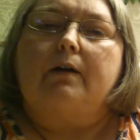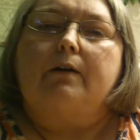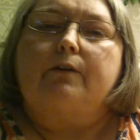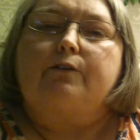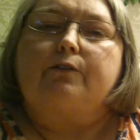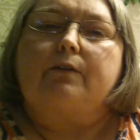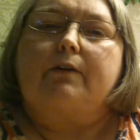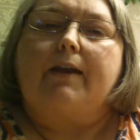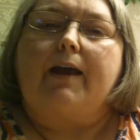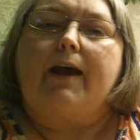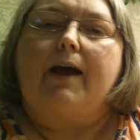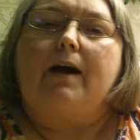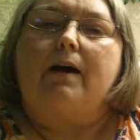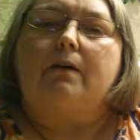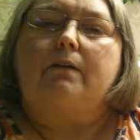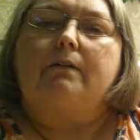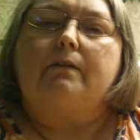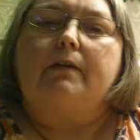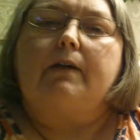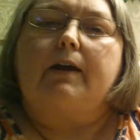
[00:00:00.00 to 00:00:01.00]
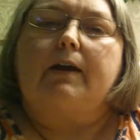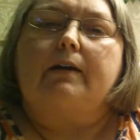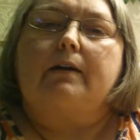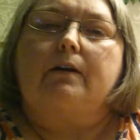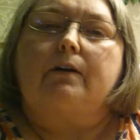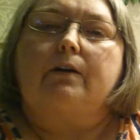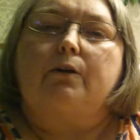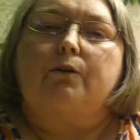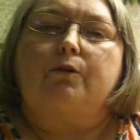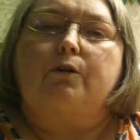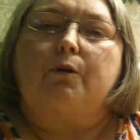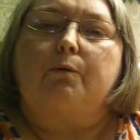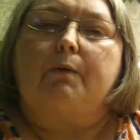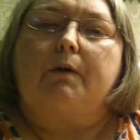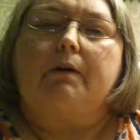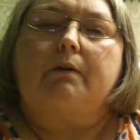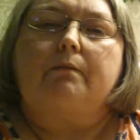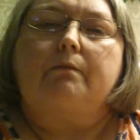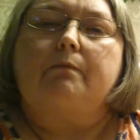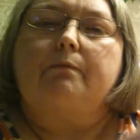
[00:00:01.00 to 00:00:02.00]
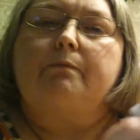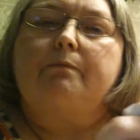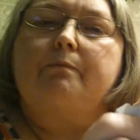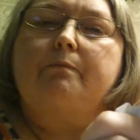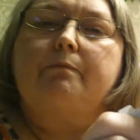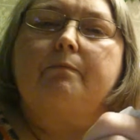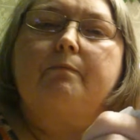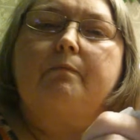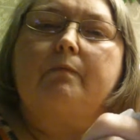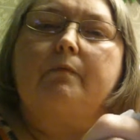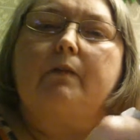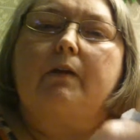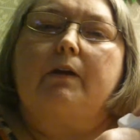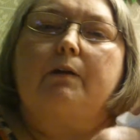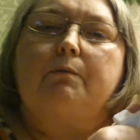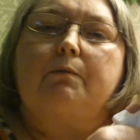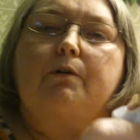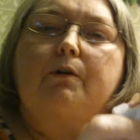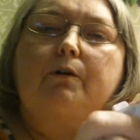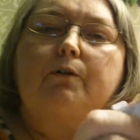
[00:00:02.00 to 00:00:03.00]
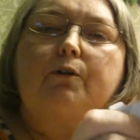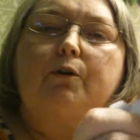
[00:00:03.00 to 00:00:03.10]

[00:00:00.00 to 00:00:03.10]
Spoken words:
So now it can go nowhere. It will go